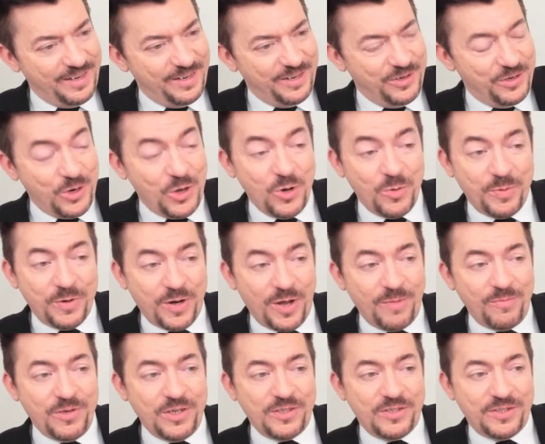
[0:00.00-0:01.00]
No, but
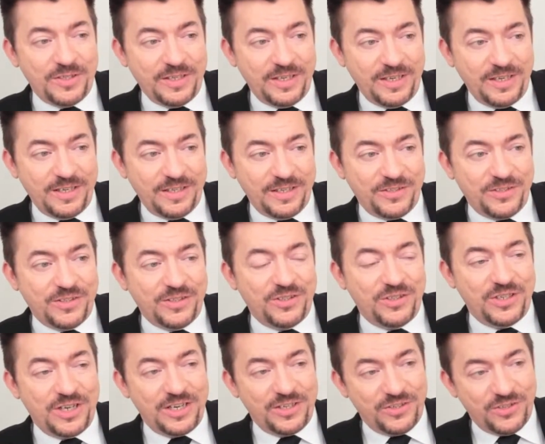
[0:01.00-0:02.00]
obviously it
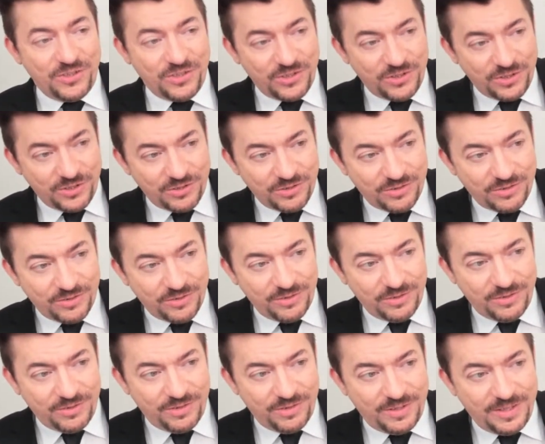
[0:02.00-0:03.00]
suggests
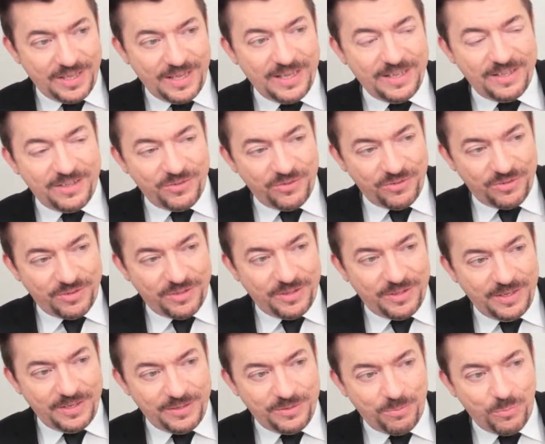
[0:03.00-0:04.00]
that
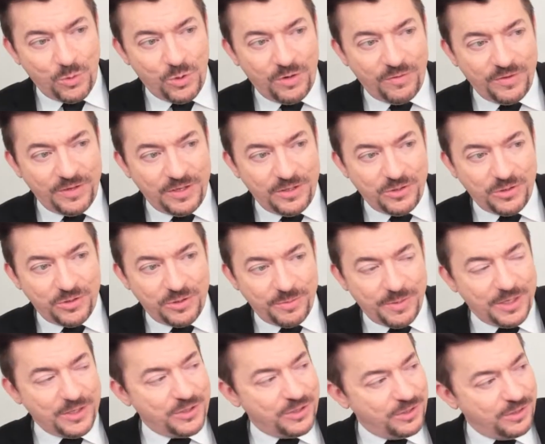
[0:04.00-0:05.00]
it's more of an
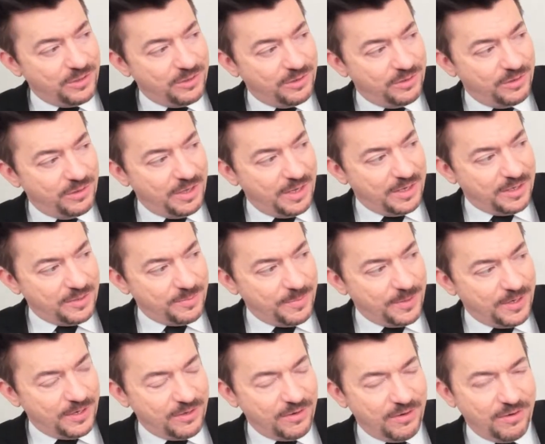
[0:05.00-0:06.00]
interdimensional
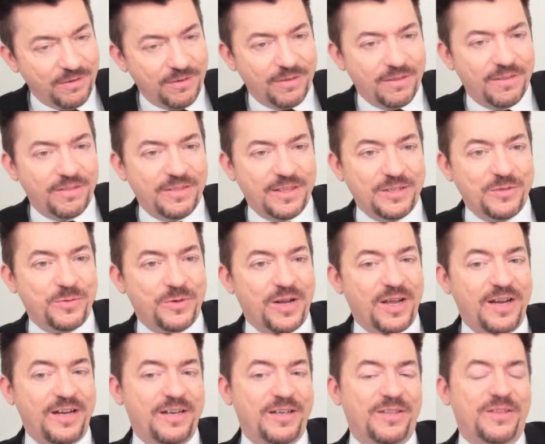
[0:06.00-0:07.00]
aspect. That's what
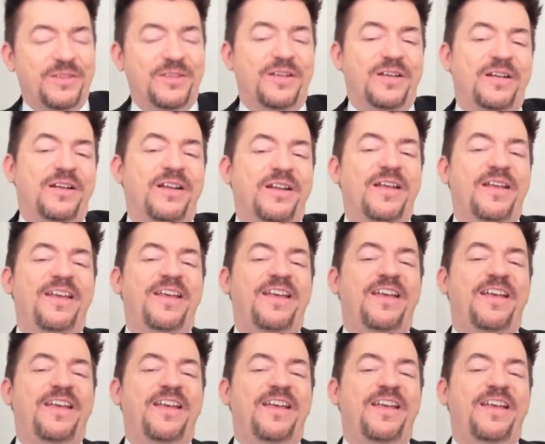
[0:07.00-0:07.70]
Hynek thought.